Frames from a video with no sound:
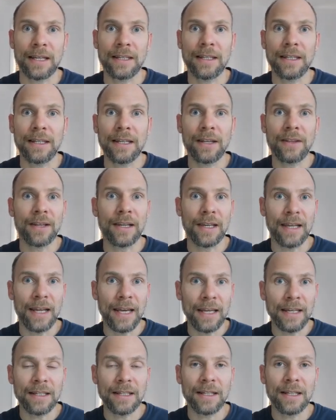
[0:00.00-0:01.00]
here the
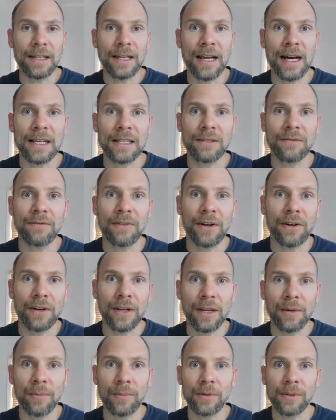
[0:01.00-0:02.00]
latent class
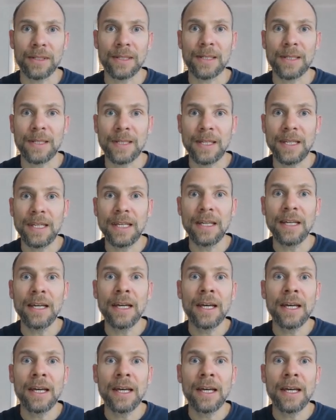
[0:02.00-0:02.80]
variable C